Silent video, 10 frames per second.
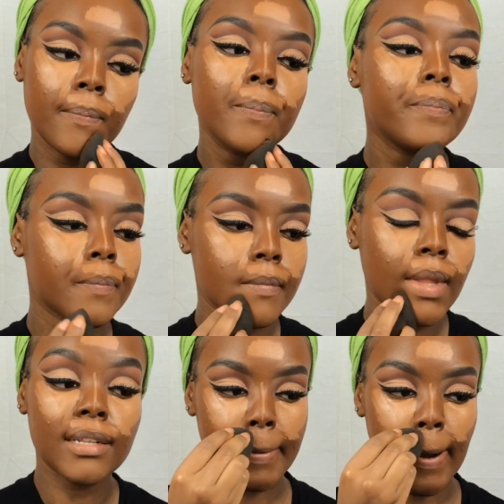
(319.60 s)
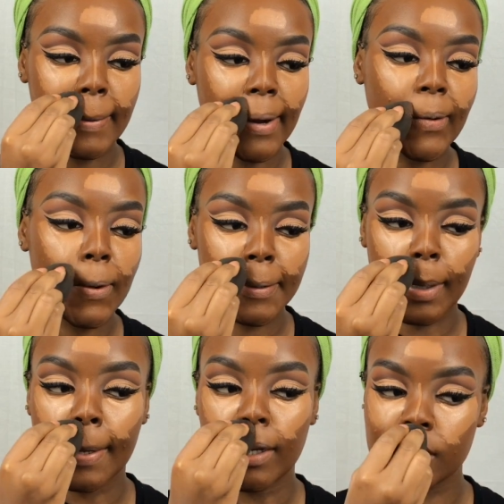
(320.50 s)
Give 30 seconds to a minute
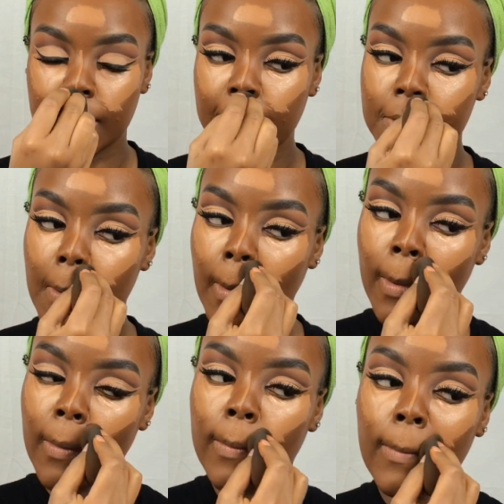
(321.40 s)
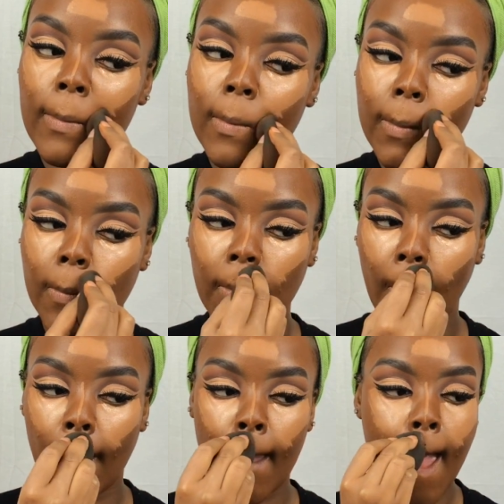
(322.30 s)
for it to dry down just a bit.
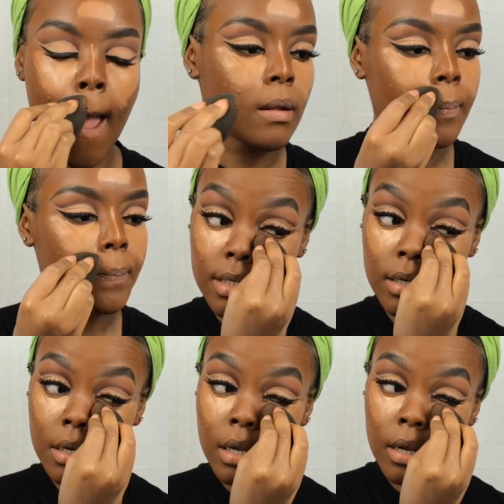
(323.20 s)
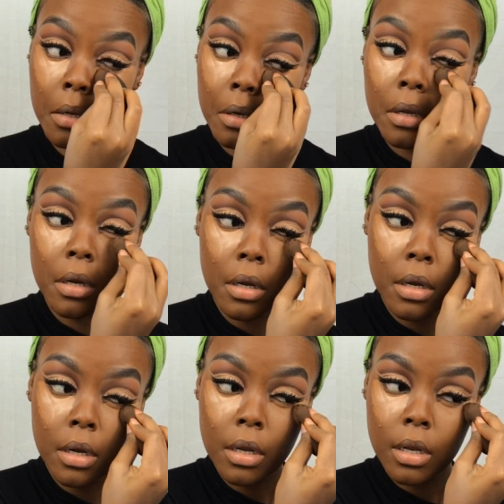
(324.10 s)
Don't wait too long because then it's going to be really hard to
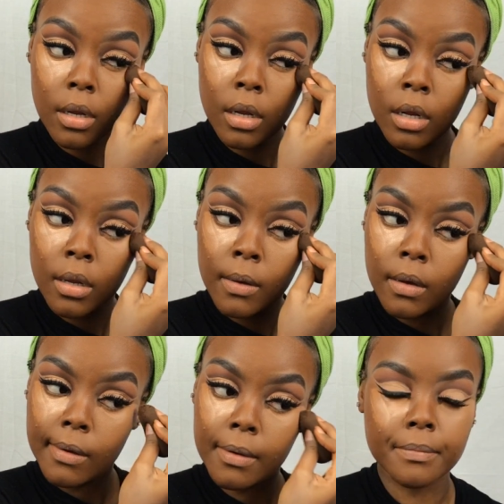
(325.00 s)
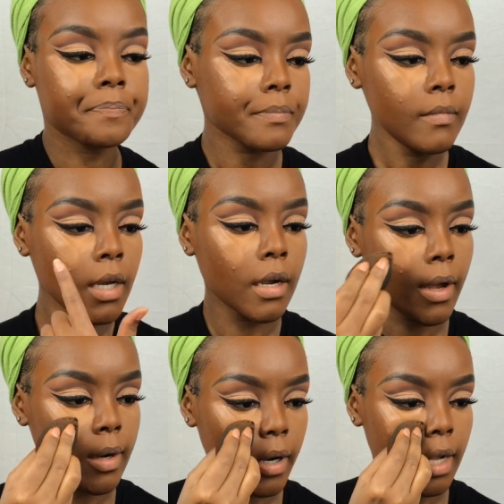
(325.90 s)
blend. And then blend it
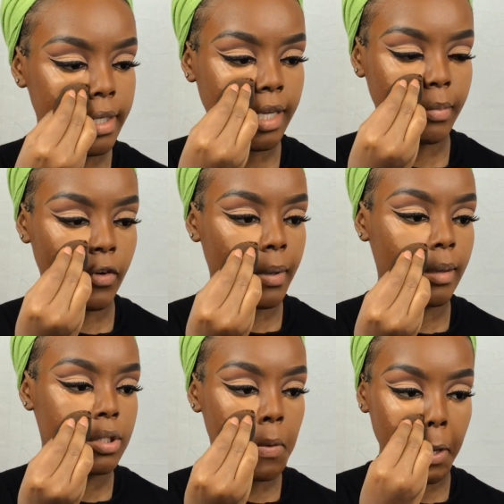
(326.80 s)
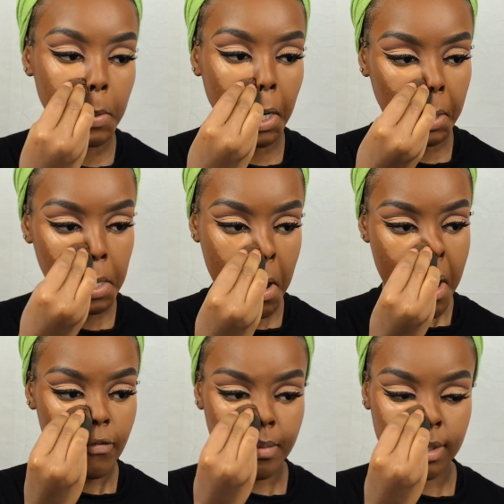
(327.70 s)
out. There isn't
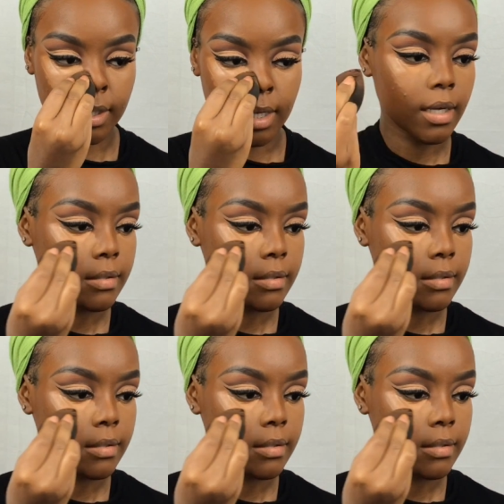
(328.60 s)
a